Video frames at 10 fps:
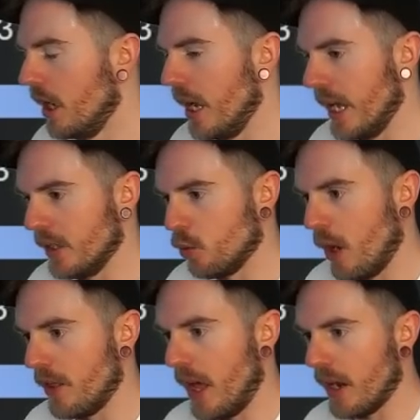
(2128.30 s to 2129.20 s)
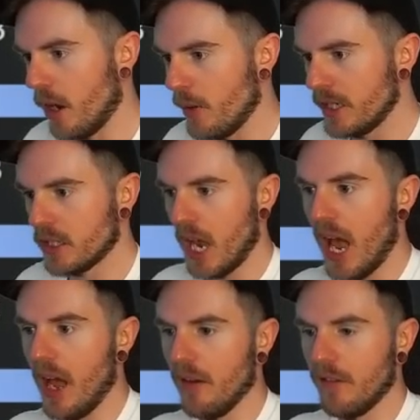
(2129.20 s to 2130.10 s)
is what they're going to
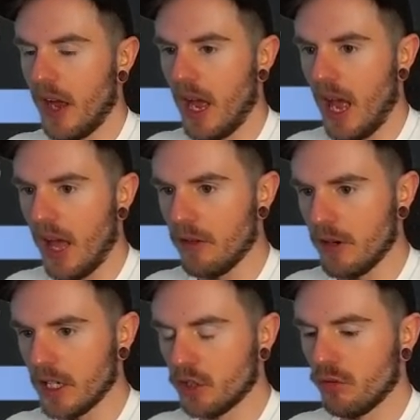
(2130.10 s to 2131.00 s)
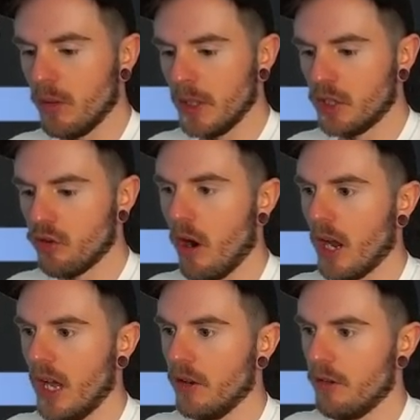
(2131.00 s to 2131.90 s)
have either an extremely strong
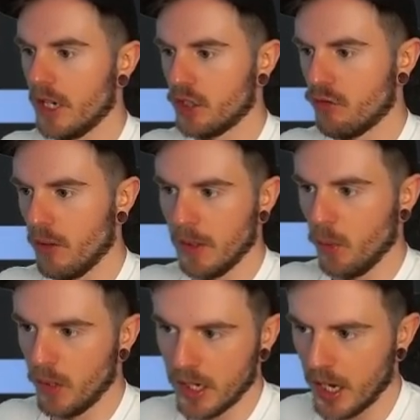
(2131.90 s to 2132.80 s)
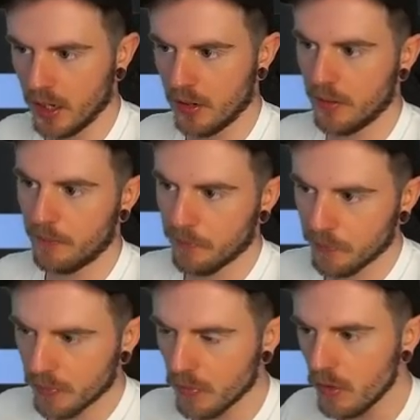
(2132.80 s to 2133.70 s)
hand or an extremely weak hand.
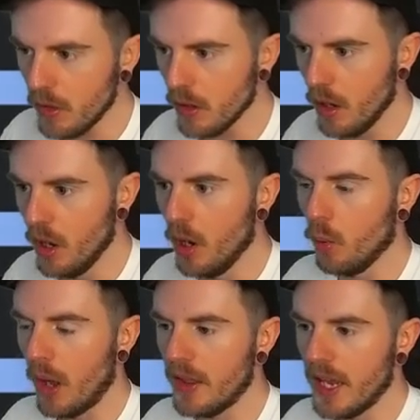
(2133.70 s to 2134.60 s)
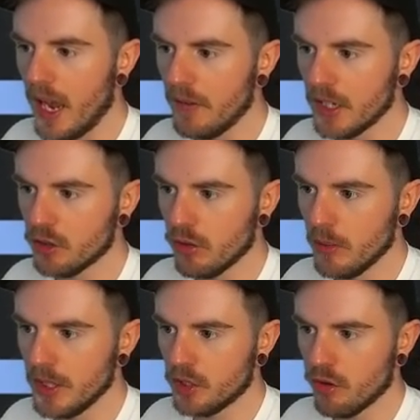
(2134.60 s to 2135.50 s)
When they have an
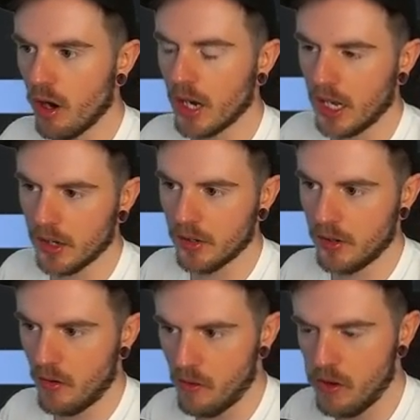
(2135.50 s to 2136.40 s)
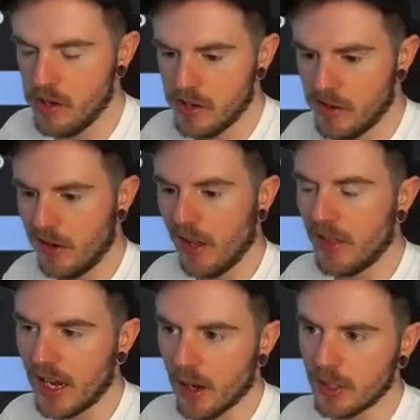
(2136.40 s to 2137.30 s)
extremely strong hand,
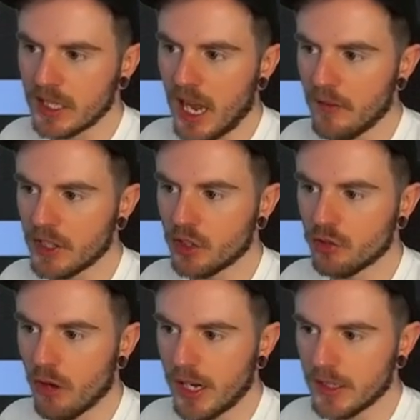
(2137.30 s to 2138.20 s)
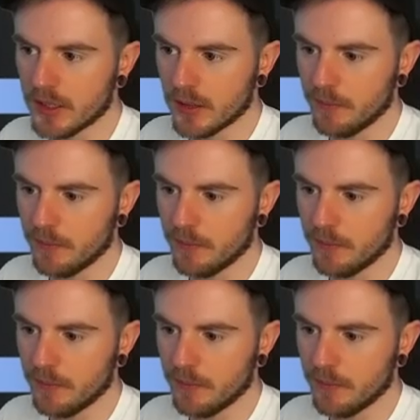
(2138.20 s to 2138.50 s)
they're going to have a straight.